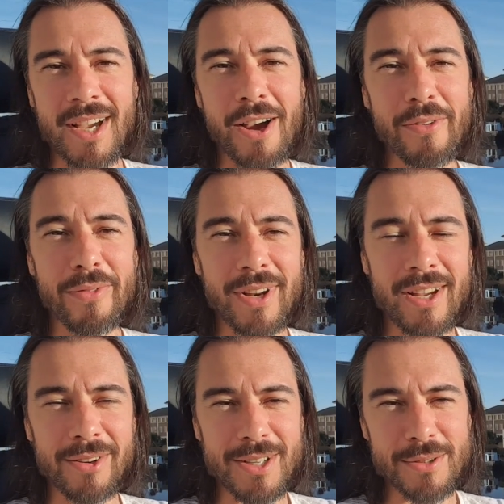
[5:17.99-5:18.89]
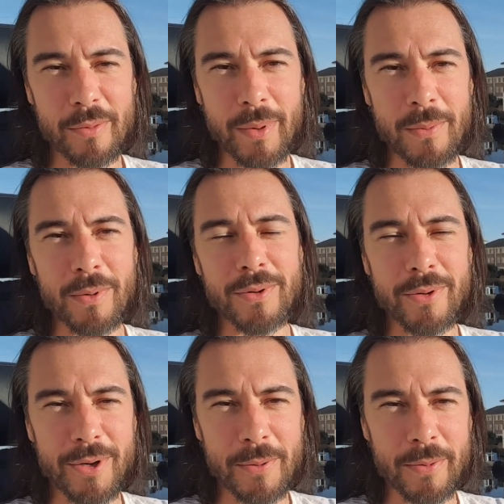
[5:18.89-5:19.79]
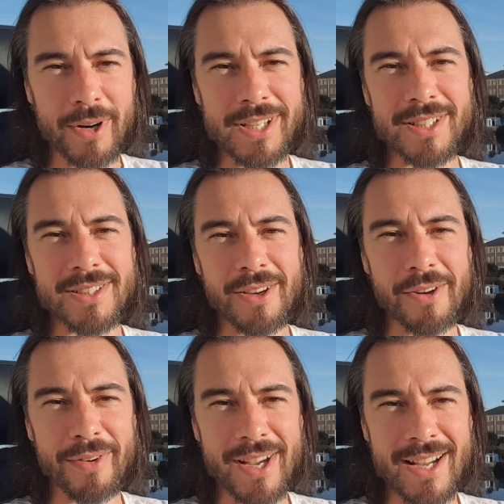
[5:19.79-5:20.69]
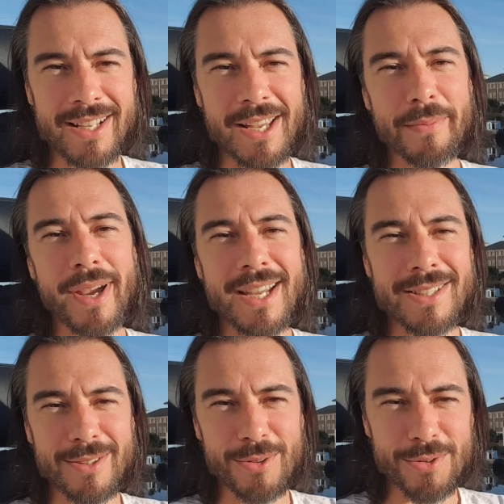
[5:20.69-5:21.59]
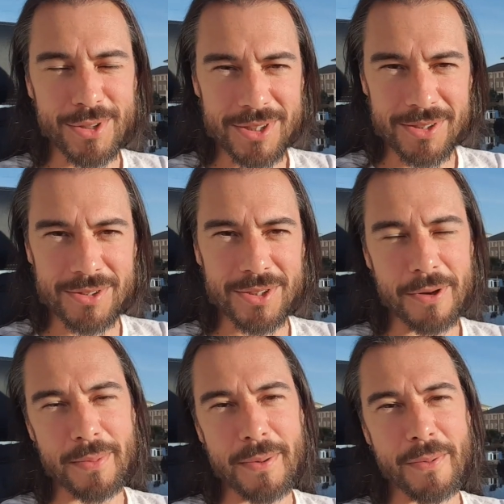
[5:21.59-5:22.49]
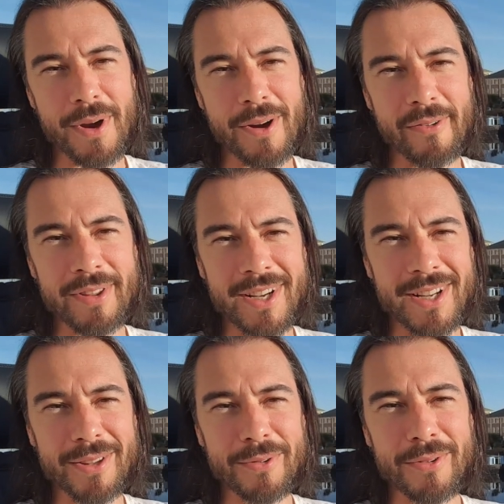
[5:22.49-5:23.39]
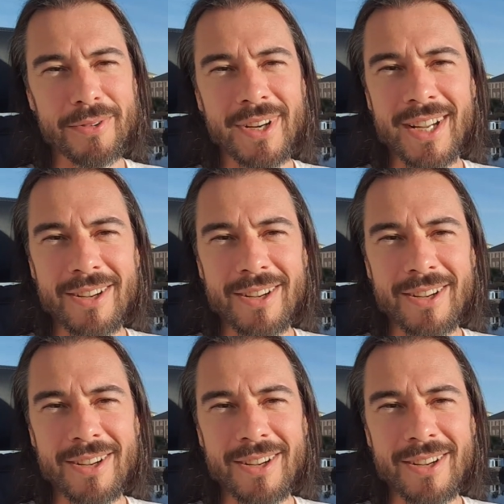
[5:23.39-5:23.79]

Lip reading: Hopefully I'm going to talk people through the operations that I've had, get back into nutrition, show people how I've done it through